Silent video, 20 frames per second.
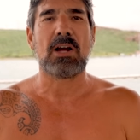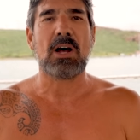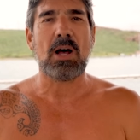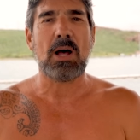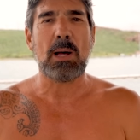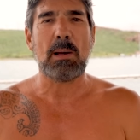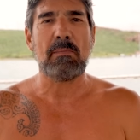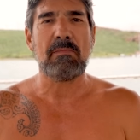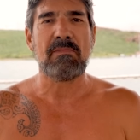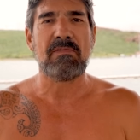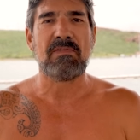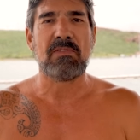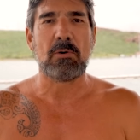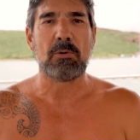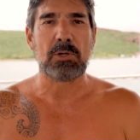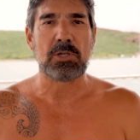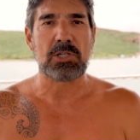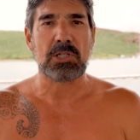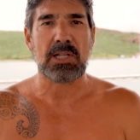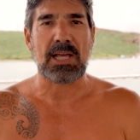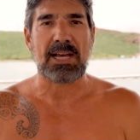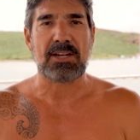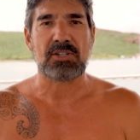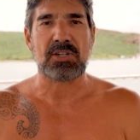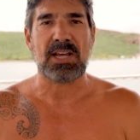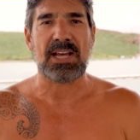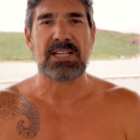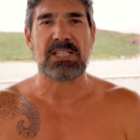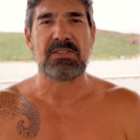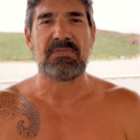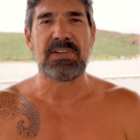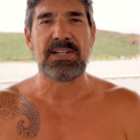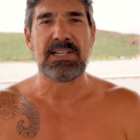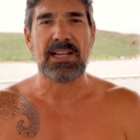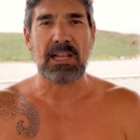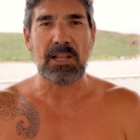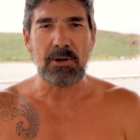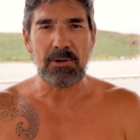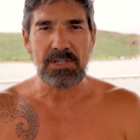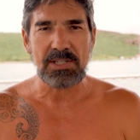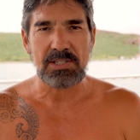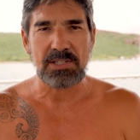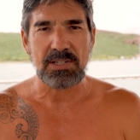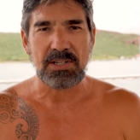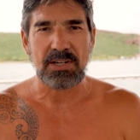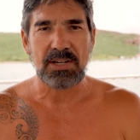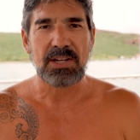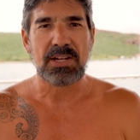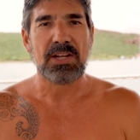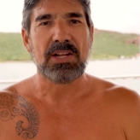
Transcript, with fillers: com forward slash svdelos.